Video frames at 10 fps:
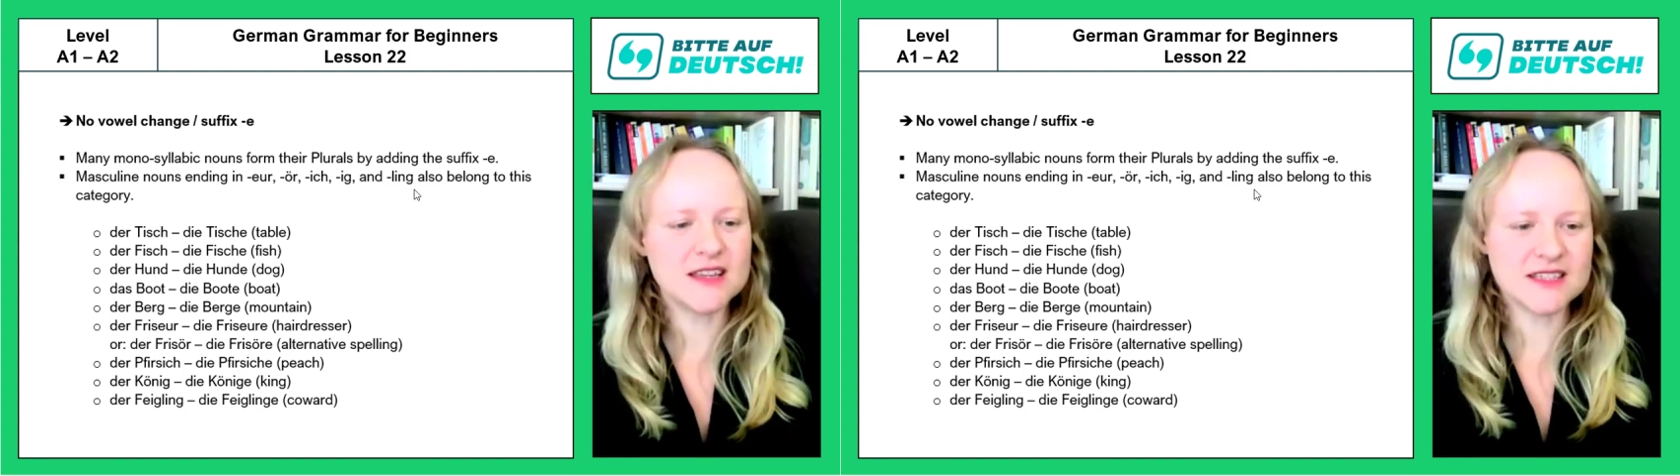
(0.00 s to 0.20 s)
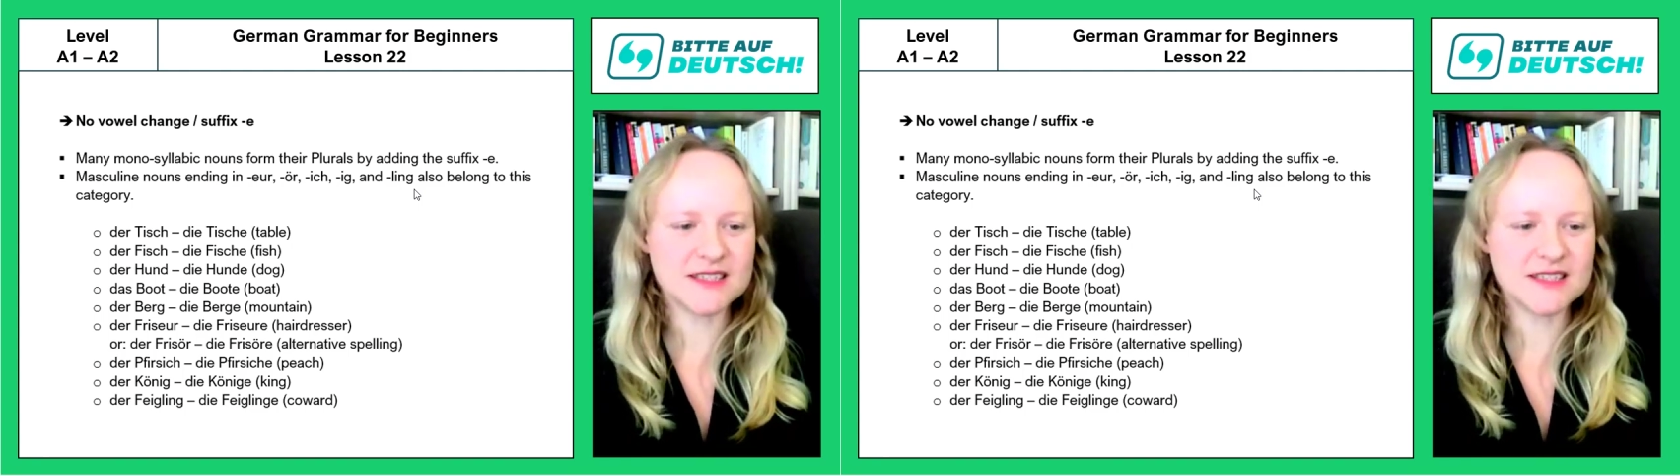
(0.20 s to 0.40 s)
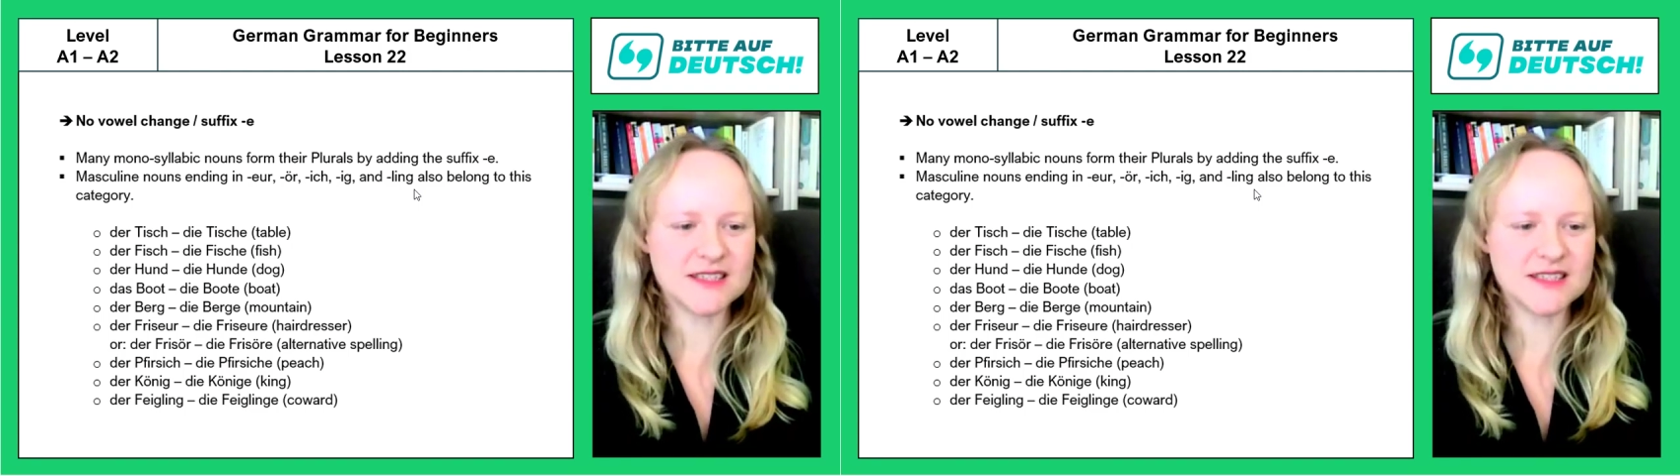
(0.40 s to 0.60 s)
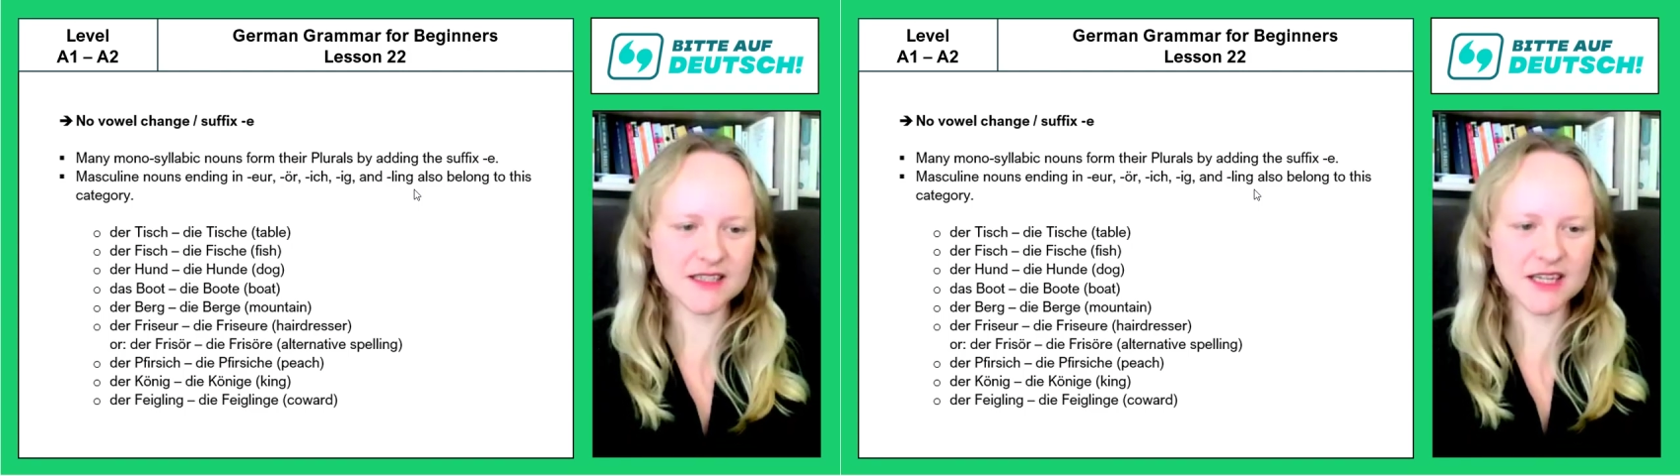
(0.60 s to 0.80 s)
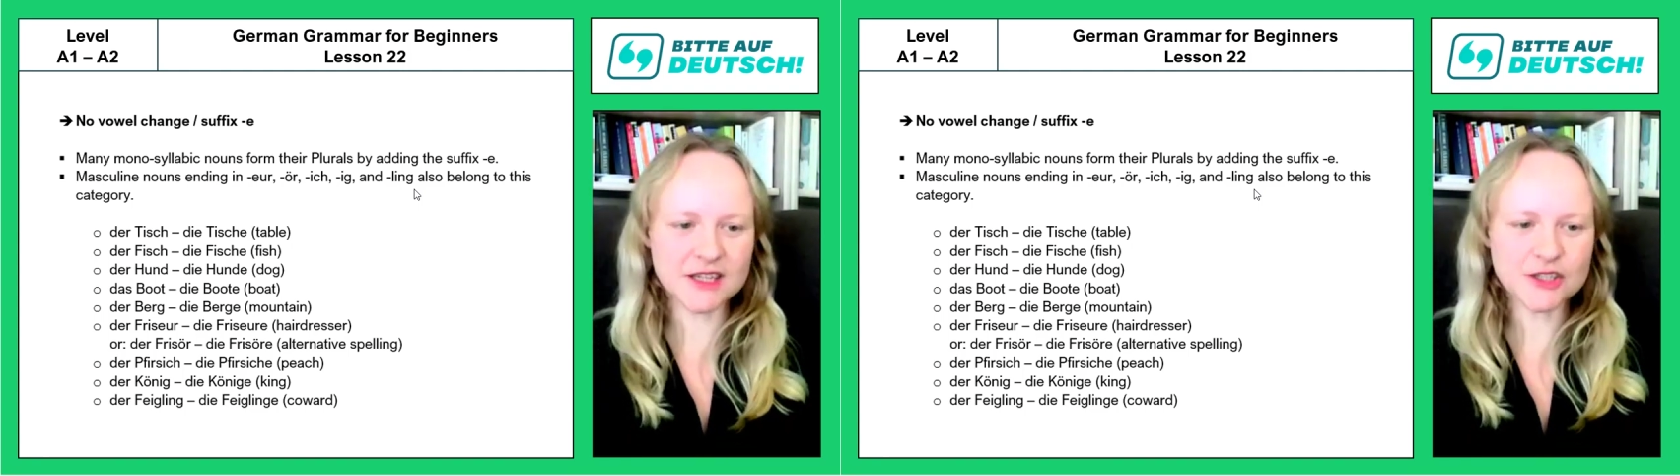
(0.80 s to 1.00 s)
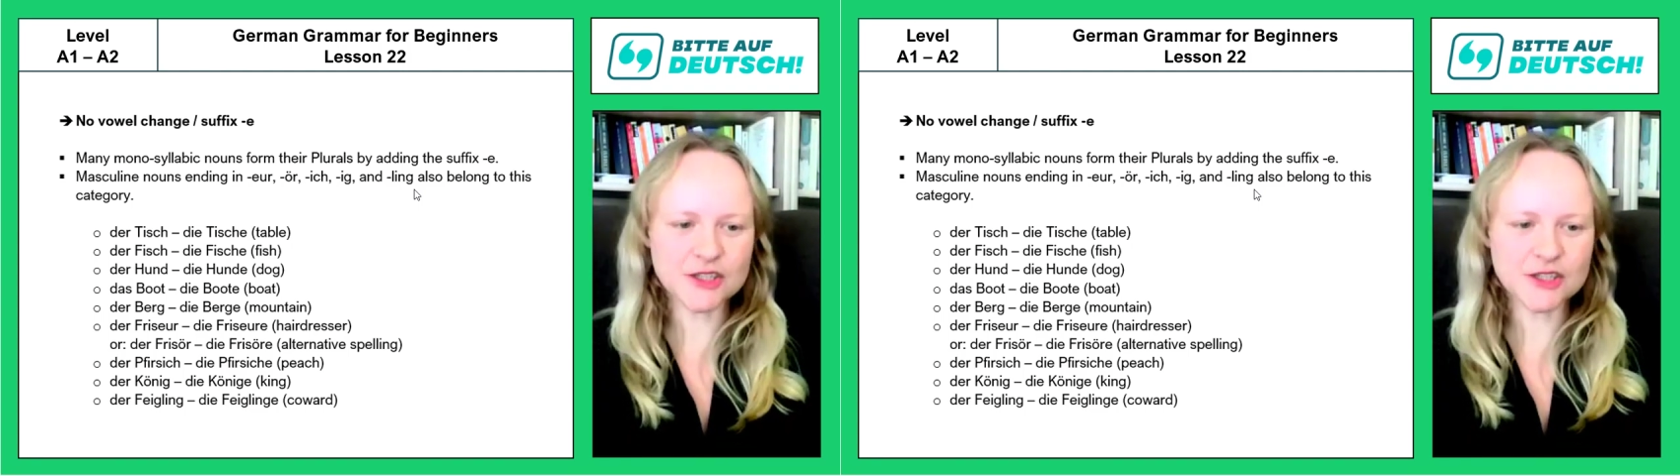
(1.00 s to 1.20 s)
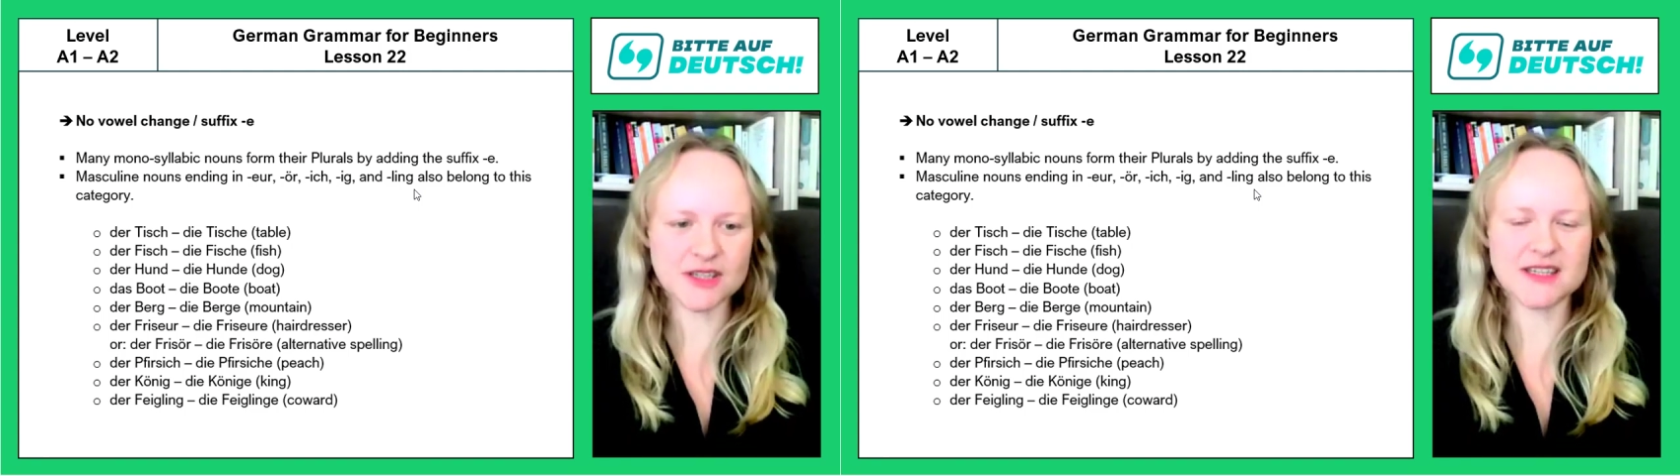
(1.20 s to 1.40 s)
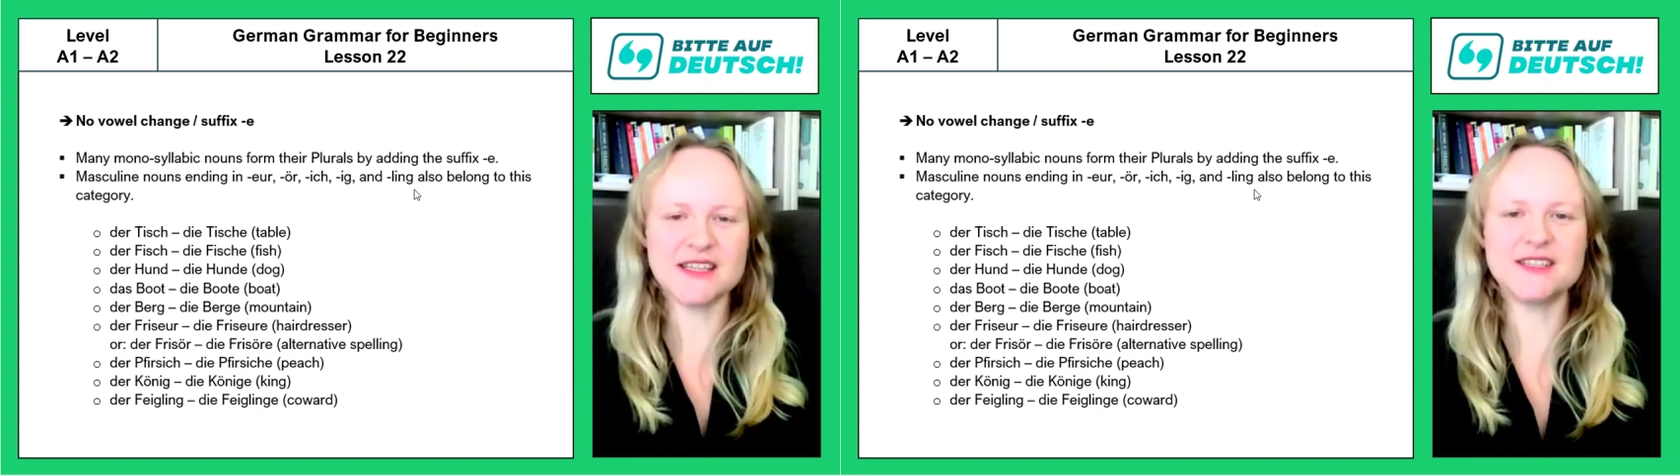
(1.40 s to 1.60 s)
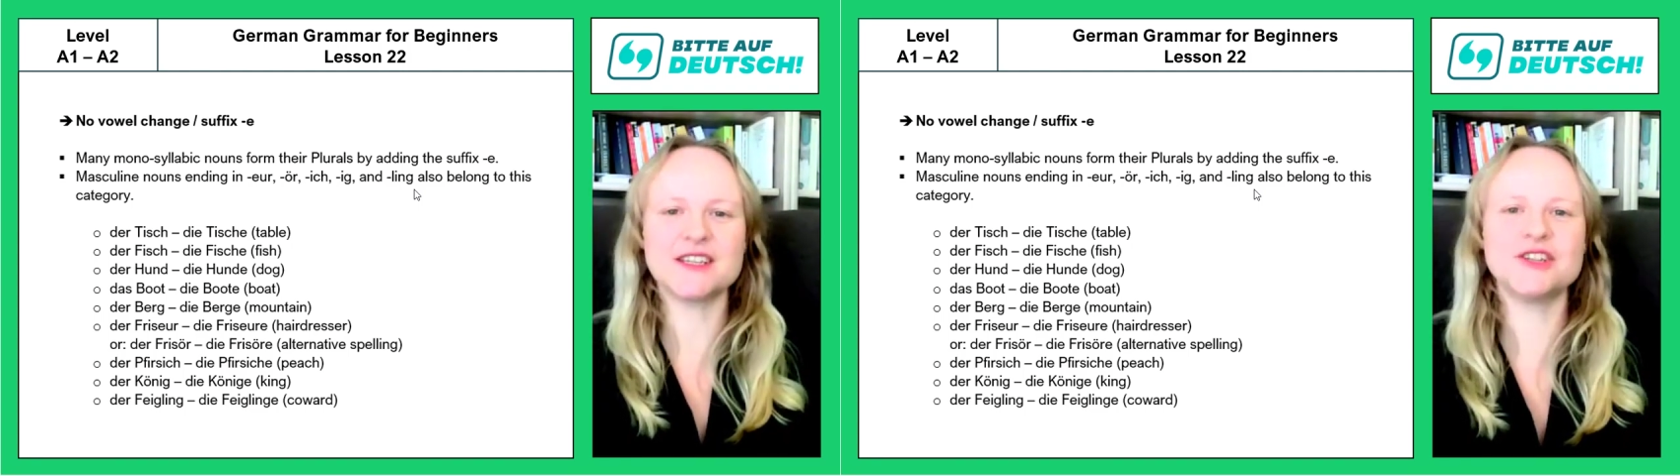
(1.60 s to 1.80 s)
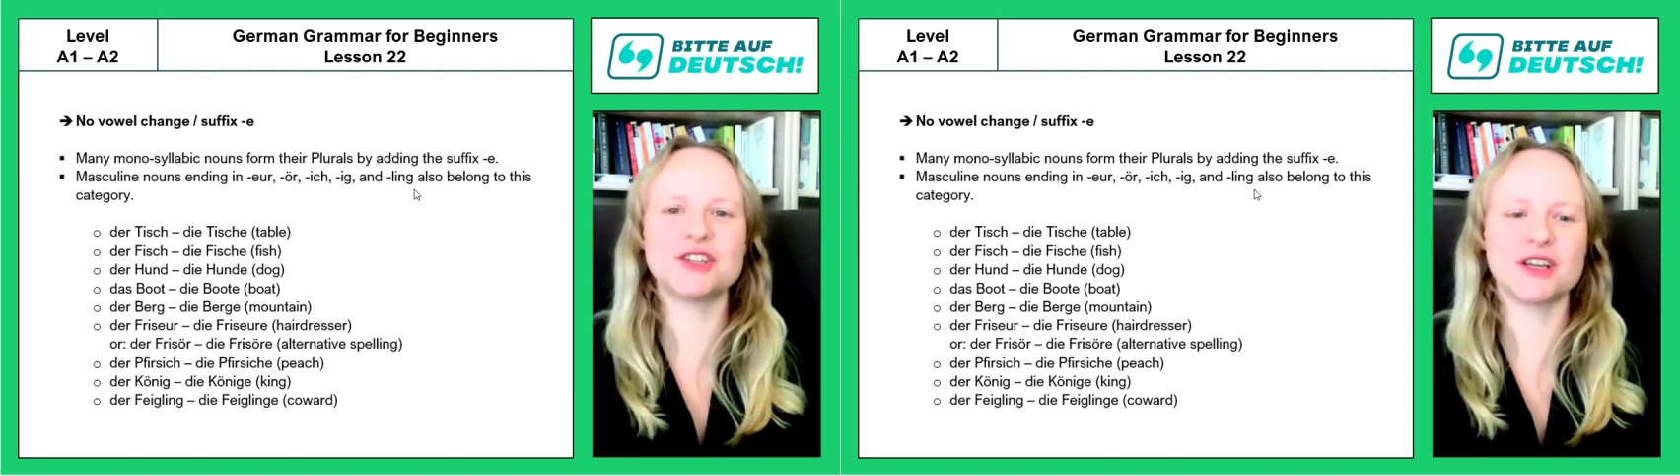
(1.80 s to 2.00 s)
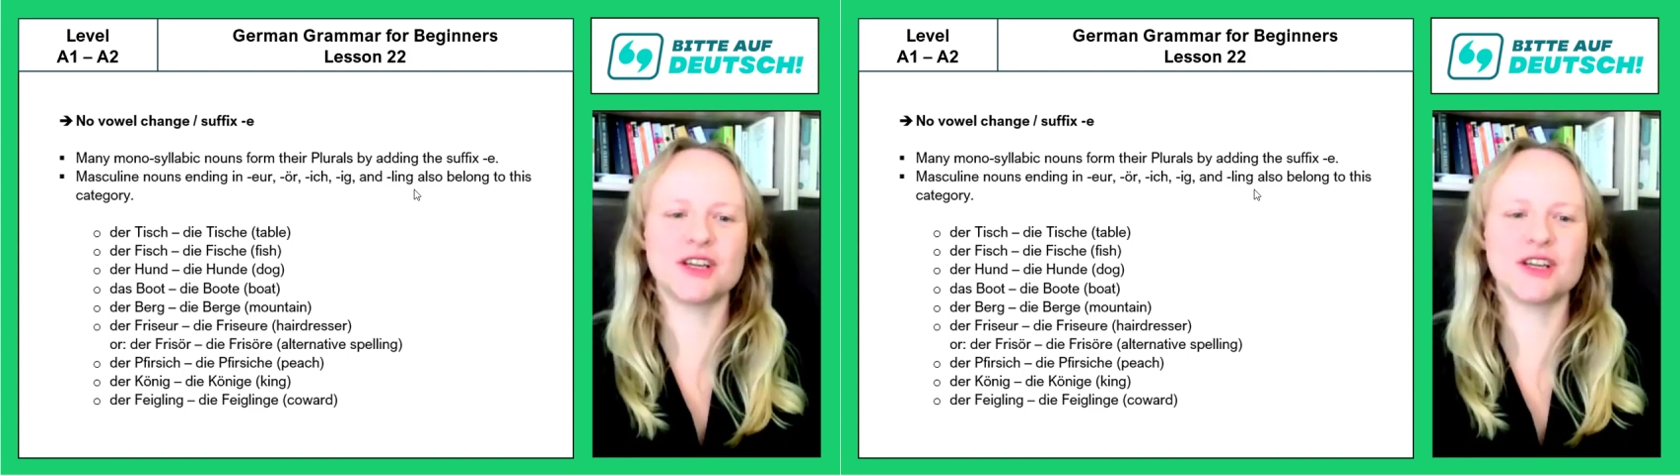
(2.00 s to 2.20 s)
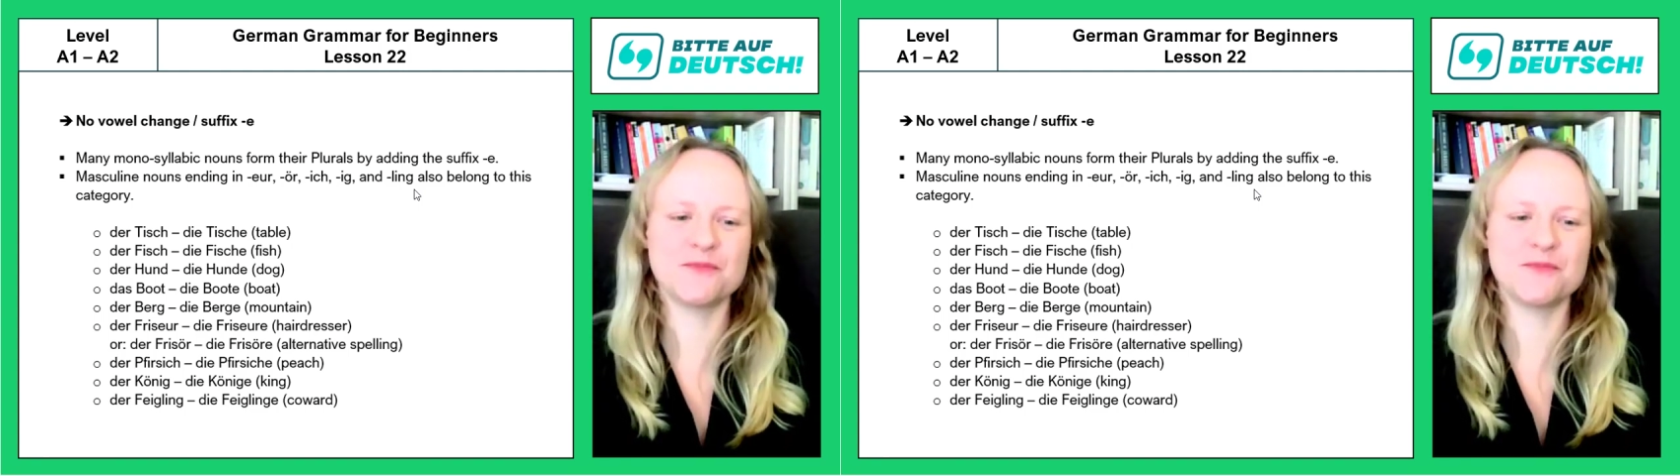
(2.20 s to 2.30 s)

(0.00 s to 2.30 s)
Der Tisch, die Tische.